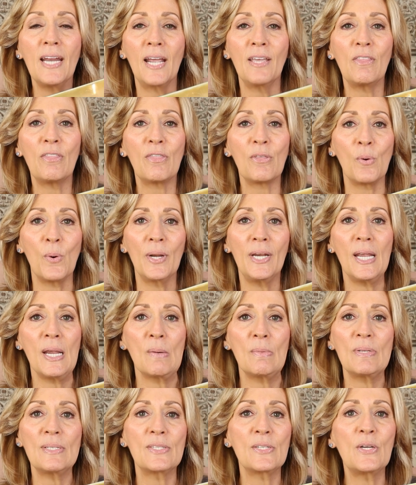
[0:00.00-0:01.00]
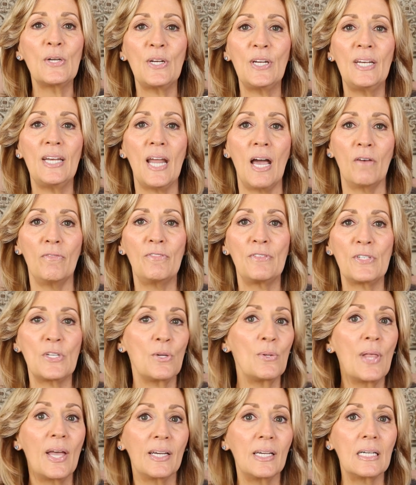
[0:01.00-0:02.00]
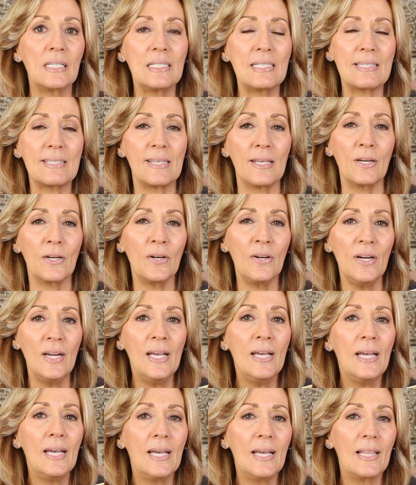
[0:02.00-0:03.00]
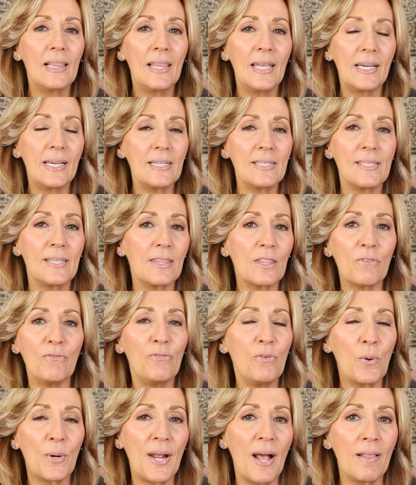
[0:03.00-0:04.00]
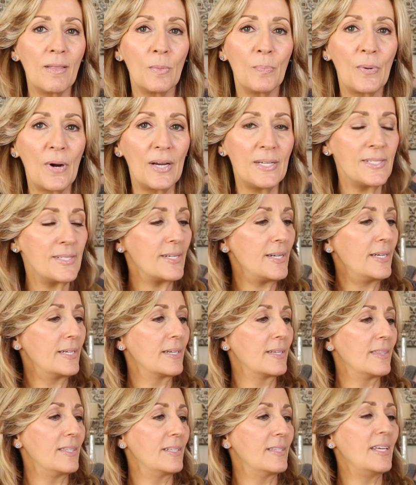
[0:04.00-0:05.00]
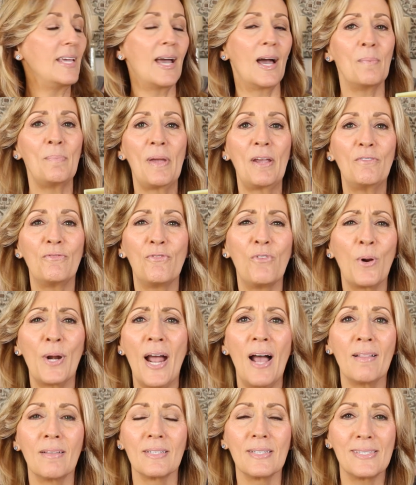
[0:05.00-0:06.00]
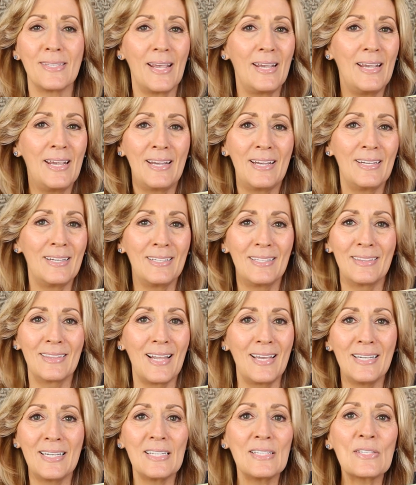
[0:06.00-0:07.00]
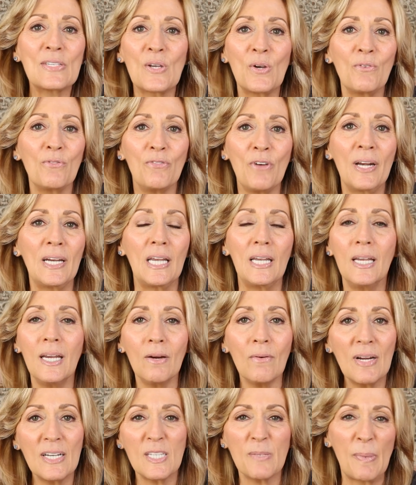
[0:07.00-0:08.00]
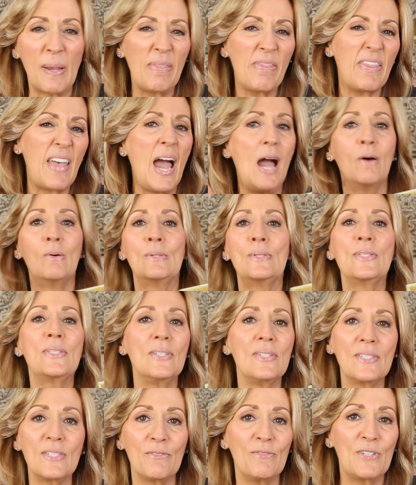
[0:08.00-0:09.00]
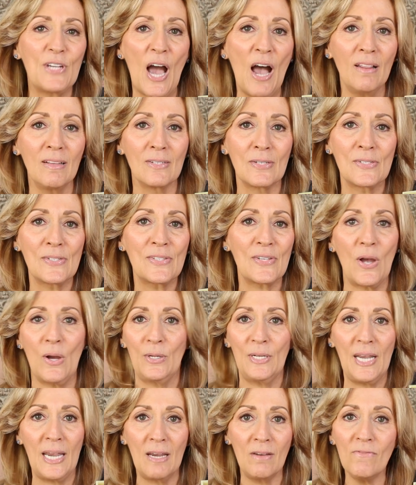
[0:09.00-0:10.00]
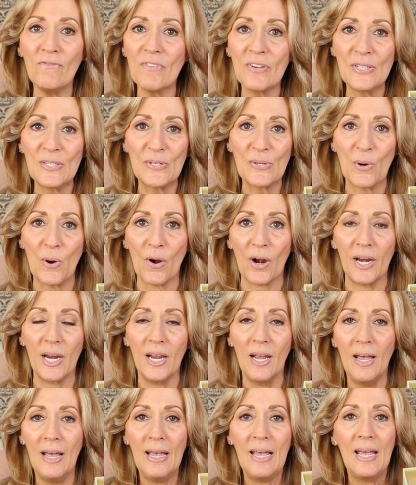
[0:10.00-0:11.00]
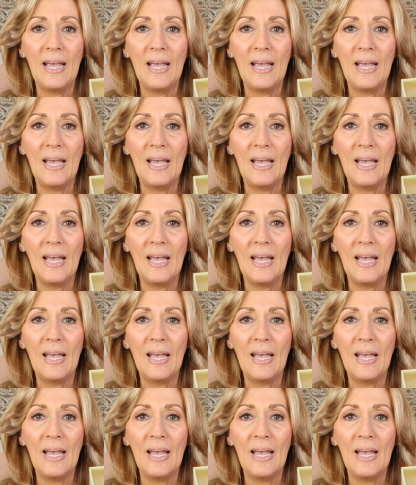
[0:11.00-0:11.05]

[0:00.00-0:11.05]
and I thought it was good enough to like consider, like, is it the $4 price tag? I think, yeah, I paid $4. like, it's so funny. Here I spent thousands of dollars on inventory,